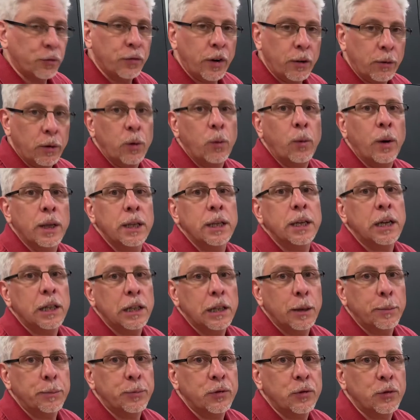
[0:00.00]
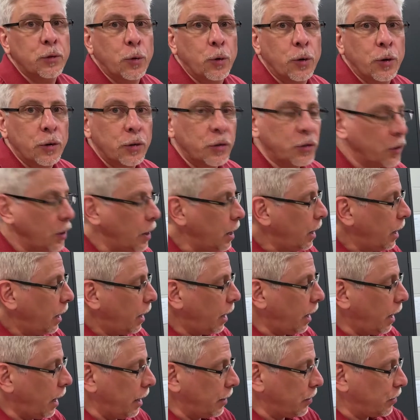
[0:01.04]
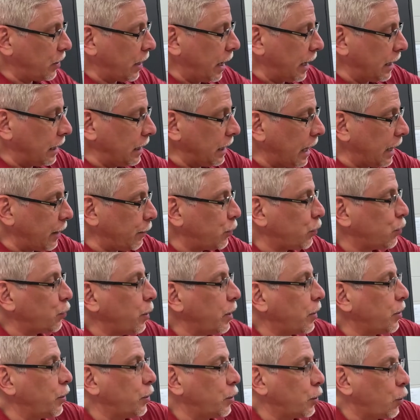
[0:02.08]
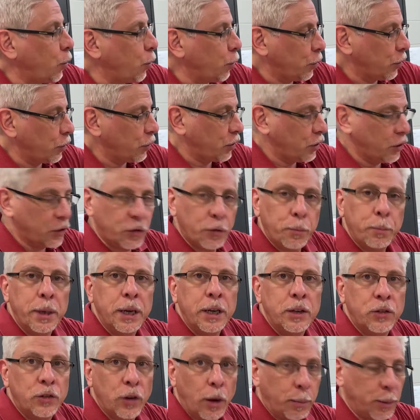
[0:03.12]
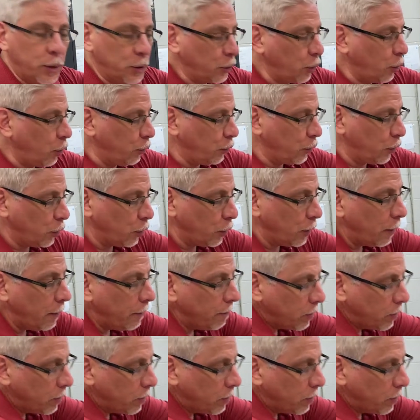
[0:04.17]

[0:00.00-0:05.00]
very well in club stores. It's got a lot of strength in the corners because of being doubled over,